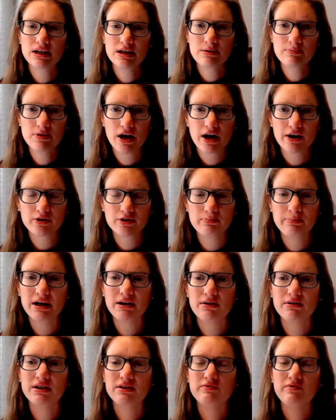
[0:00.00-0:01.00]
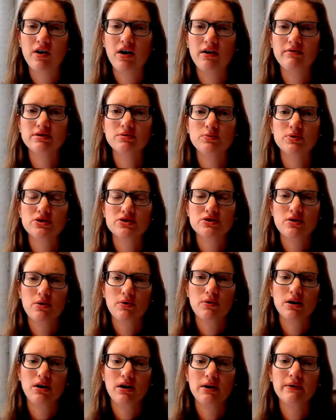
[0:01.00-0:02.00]
Keep the other parent involved in what's
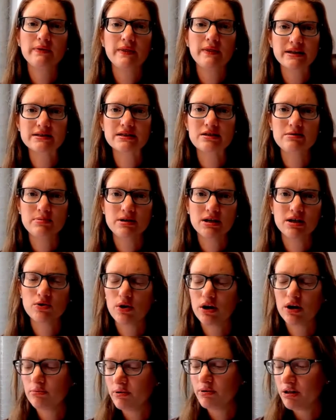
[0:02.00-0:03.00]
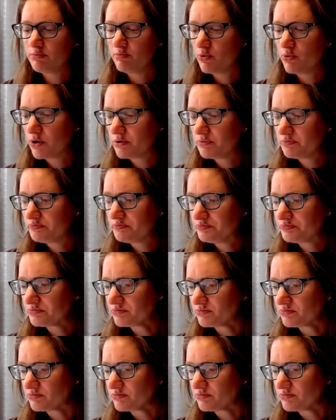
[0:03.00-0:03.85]
going on. That's going to be incredibly important.